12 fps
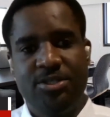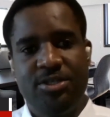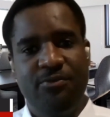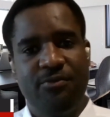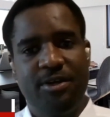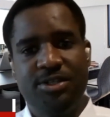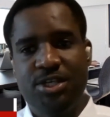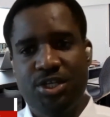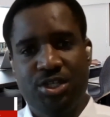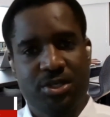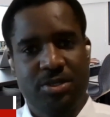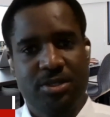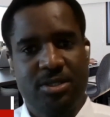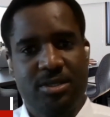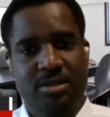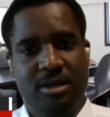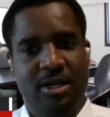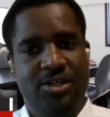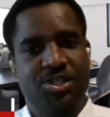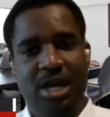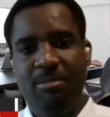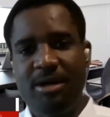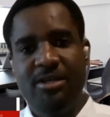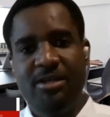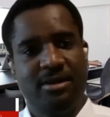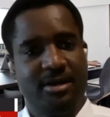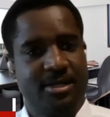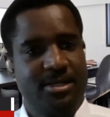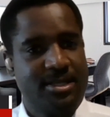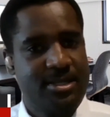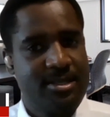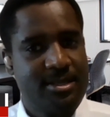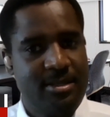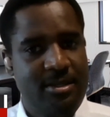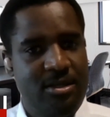in different sessions like cyber deterrence.